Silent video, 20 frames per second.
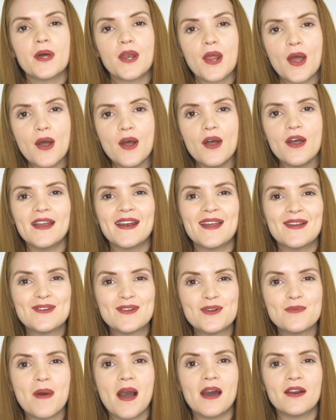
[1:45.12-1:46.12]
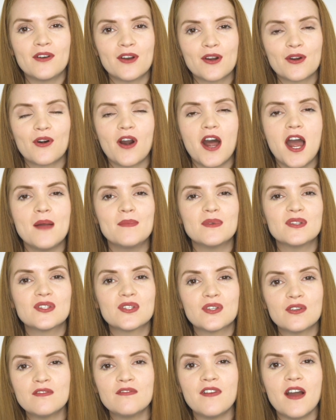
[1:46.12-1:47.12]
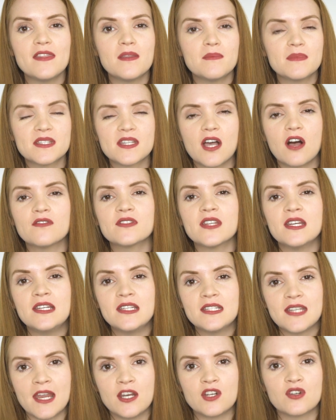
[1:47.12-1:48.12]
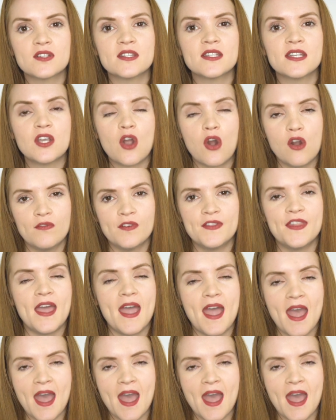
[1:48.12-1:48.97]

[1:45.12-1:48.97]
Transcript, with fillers: But her and her new partner in crime soon find themselves in dangerously over their